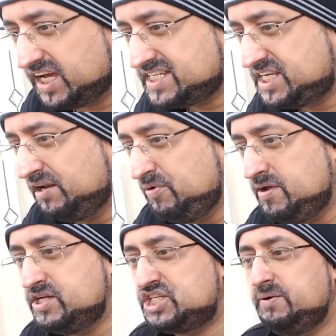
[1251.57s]
she'd
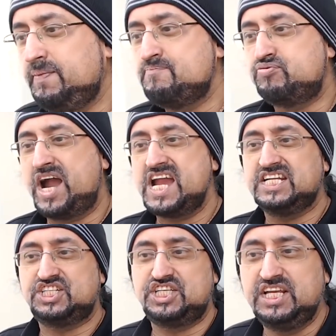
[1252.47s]
be
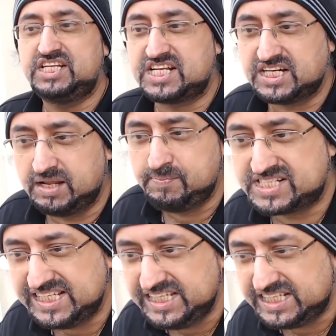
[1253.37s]
branded. She'd suddenly
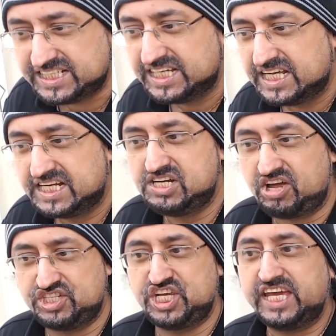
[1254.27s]
become Sikh
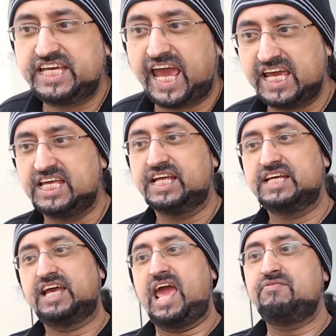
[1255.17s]
like
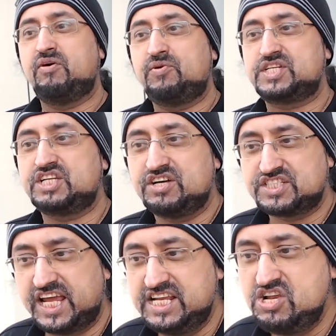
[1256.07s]
JK. Everyone would
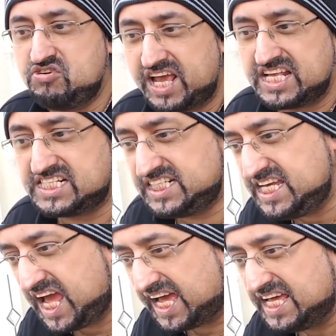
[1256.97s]
start saying, "Look at
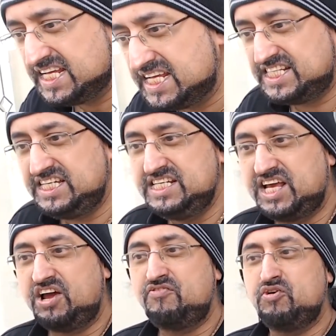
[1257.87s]
Sia.
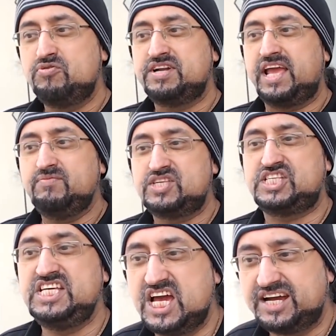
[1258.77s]
Her real name
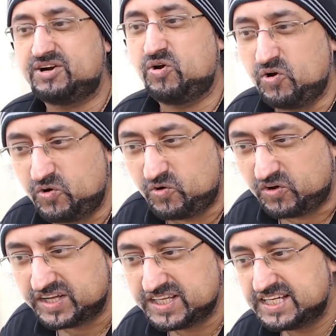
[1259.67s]
Sia
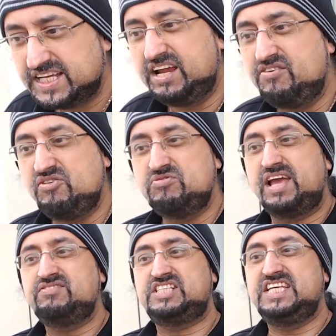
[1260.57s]
Kaur. Her real
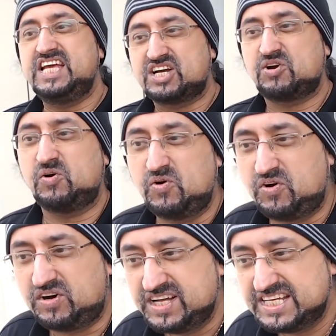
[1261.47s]
name Sia
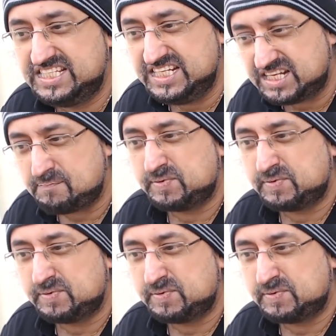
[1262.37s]
Kaur. She's a